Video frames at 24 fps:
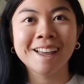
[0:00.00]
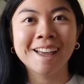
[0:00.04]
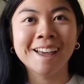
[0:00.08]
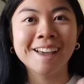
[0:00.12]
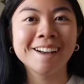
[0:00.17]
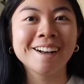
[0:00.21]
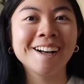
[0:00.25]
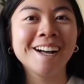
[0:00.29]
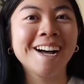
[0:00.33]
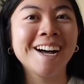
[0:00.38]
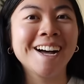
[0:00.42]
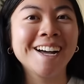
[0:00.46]

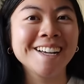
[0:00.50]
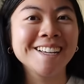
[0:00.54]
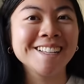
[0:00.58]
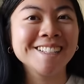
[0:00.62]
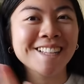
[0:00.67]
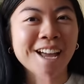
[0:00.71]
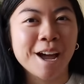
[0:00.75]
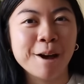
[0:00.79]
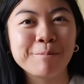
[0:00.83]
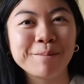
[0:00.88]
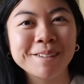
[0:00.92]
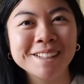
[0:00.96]
Hey
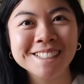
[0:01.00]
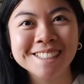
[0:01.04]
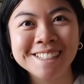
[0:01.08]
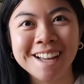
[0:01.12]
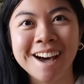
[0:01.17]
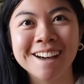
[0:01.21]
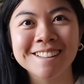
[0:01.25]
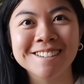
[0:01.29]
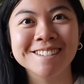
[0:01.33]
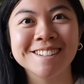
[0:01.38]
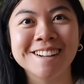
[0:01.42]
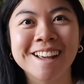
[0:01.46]
guys, happy
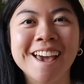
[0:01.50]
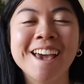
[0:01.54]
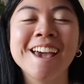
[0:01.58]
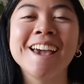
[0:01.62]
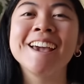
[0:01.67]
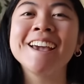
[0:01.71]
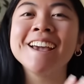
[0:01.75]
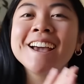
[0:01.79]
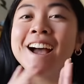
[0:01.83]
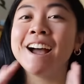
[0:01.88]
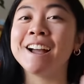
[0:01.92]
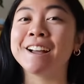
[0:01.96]

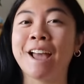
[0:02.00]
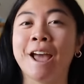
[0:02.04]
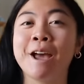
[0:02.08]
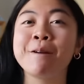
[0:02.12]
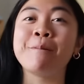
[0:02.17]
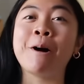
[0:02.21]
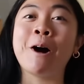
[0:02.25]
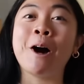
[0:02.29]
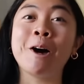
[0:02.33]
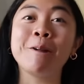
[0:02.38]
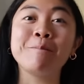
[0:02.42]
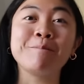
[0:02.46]
Saturday. I came
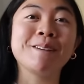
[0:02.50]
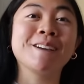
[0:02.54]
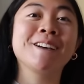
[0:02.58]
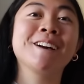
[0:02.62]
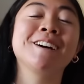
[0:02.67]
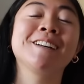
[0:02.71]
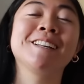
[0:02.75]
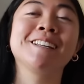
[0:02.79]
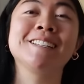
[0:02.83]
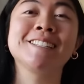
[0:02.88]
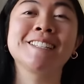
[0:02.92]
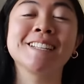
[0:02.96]
on
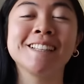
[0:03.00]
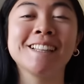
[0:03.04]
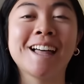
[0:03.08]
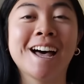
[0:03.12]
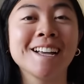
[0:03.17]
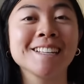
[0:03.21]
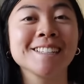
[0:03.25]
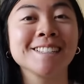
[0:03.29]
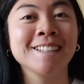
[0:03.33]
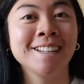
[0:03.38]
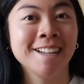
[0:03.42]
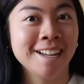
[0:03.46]
because
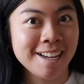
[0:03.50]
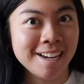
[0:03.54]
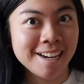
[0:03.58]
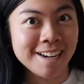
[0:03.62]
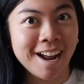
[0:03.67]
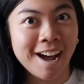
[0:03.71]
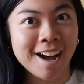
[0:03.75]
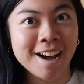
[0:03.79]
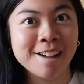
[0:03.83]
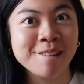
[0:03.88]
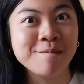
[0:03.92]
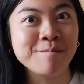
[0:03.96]
last night
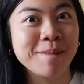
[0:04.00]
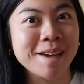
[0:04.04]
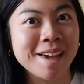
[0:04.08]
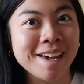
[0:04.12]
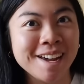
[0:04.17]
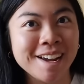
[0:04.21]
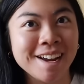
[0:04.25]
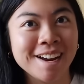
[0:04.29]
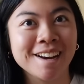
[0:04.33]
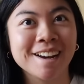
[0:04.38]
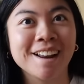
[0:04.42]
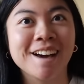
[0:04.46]
I
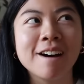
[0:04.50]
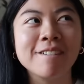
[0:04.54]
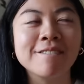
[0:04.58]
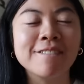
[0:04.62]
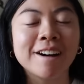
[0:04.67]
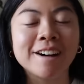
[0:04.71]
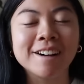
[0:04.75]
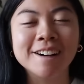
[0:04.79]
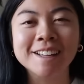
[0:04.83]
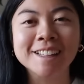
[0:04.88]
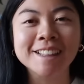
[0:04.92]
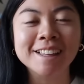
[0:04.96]
made a
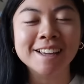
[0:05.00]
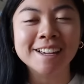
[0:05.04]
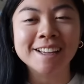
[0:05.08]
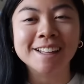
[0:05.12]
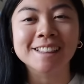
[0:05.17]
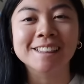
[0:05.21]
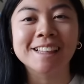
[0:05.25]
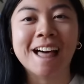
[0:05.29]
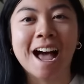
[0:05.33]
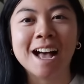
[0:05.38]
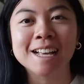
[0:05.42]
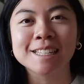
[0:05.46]
very like
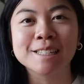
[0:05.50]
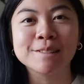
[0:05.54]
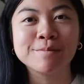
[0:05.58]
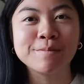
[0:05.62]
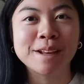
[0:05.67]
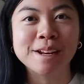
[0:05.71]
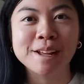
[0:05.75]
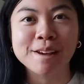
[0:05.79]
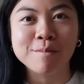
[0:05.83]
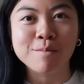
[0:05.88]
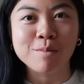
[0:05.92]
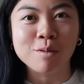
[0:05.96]
last
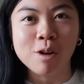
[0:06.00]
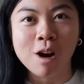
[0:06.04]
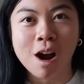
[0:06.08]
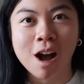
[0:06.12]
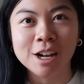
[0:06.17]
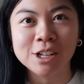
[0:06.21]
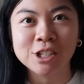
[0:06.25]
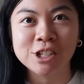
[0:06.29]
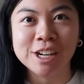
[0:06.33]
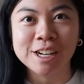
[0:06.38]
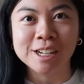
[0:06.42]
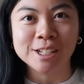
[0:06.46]
minute
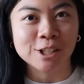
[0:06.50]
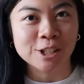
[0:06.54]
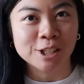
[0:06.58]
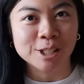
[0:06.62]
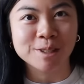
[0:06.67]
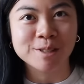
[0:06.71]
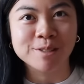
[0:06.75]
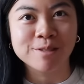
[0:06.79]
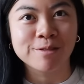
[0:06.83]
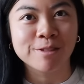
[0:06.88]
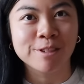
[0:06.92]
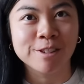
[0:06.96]
project
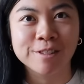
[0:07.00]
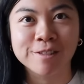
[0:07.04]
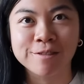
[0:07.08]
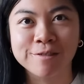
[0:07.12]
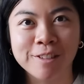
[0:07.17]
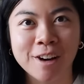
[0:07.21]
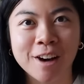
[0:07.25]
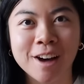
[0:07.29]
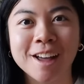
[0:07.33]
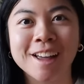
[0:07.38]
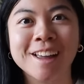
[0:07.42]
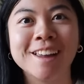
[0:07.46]
just for
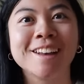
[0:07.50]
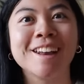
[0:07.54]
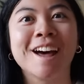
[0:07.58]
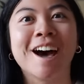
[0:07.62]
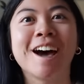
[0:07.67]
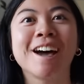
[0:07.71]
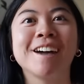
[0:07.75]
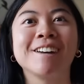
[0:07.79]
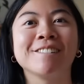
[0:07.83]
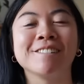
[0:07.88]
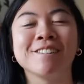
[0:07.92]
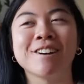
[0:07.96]
fun.
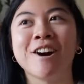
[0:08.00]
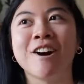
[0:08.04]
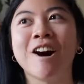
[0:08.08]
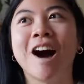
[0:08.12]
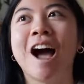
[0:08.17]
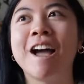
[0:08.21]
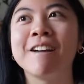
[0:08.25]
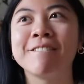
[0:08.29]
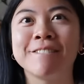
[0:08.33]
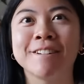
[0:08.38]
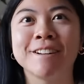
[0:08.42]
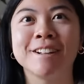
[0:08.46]
I don't know,
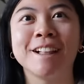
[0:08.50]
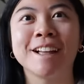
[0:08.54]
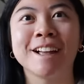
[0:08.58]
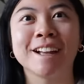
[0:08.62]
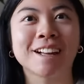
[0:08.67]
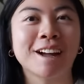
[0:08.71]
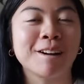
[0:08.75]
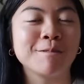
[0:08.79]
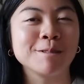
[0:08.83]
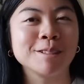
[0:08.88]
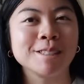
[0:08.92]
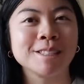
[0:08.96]
I feel like
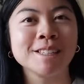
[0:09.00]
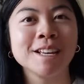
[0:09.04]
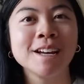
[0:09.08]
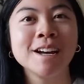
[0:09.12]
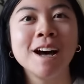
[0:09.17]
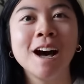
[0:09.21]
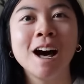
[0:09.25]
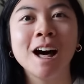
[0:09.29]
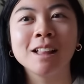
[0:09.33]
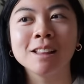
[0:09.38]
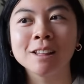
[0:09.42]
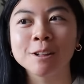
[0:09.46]
I was
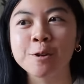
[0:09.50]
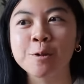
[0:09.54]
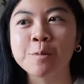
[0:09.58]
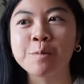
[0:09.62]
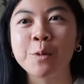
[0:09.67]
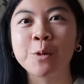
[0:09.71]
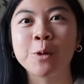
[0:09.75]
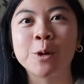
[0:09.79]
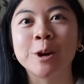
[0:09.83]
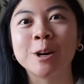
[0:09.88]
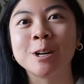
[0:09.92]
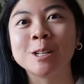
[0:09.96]
a little
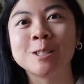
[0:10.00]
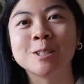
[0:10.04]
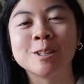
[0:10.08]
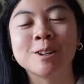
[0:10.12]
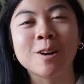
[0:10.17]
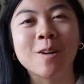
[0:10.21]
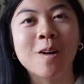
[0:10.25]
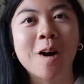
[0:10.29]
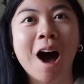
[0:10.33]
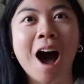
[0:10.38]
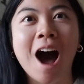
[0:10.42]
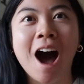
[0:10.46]
bored
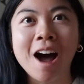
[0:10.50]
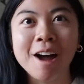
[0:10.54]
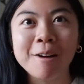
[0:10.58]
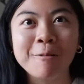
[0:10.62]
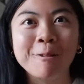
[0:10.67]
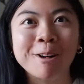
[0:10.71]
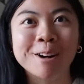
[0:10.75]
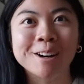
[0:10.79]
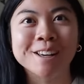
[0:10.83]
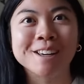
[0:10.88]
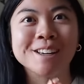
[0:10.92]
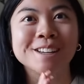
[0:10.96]
so I
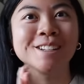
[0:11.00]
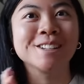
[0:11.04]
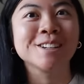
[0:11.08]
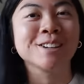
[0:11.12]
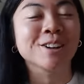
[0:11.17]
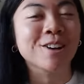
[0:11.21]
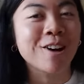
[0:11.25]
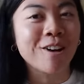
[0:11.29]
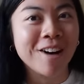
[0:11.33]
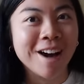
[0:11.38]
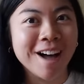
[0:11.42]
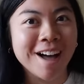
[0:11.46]
wanted to
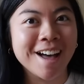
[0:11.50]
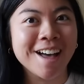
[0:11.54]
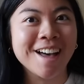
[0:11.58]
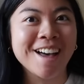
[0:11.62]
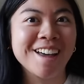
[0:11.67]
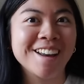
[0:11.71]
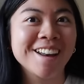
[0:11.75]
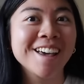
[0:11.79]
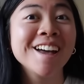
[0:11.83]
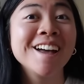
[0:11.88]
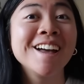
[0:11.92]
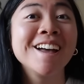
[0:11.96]
go
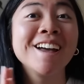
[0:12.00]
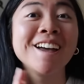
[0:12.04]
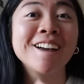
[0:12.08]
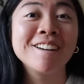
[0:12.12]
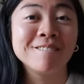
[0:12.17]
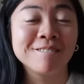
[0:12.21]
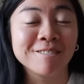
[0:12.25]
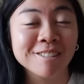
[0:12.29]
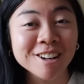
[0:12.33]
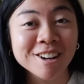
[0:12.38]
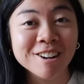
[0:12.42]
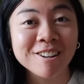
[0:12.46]
ahead
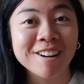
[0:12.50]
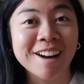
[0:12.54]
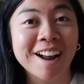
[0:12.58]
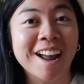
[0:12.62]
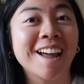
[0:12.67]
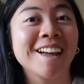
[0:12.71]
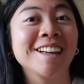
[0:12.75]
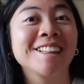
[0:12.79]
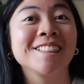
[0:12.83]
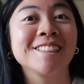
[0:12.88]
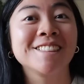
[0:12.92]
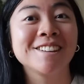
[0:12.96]
and
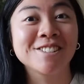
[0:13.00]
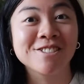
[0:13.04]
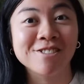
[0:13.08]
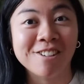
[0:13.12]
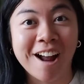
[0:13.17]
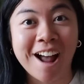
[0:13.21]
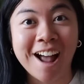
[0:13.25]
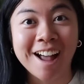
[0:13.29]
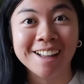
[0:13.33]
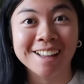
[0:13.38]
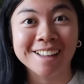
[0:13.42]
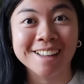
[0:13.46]
recreate the
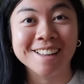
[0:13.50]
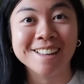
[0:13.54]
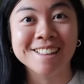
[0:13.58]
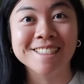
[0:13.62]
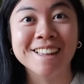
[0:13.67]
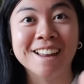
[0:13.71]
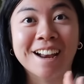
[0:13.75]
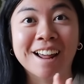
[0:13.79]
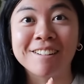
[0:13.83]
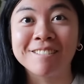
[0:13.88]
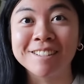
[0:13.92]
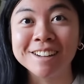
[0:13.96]
dragon
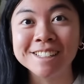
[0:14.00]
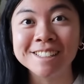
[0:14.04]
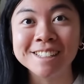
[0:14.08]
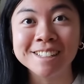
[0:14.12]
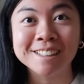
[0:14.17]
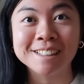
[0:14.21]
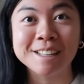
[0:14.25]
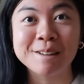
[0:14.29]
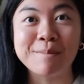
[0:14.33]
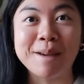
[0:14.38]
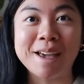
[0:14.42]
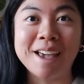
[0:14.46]
that I
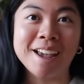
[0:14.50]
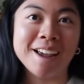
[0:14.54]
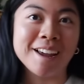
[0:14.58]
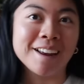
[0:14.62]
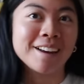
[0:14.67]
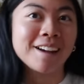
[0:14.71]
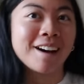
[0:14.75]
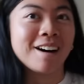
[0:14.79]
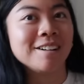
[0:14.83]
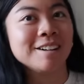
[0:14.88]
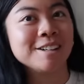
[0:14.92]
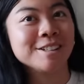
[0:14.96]
recently
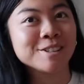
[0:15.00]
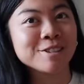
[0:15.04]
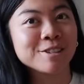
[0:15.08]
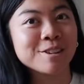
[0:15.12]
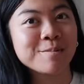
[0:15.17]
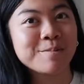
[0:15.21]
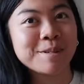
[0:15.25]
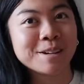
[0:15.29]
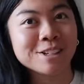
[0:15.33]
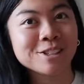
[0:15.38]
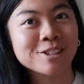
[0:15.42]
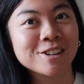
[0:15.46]
made. I'll insert a
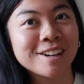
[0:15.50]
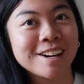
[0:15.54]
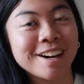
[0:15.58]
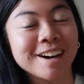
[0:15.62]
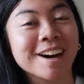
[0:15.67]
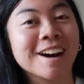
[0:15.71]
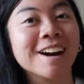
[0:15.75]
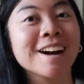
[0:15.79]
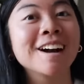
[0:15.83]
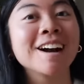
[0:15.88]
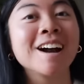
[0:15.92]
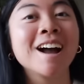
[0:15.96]
picture
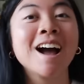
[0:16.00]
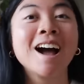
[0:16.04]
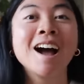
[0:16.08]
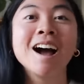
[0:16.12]
here.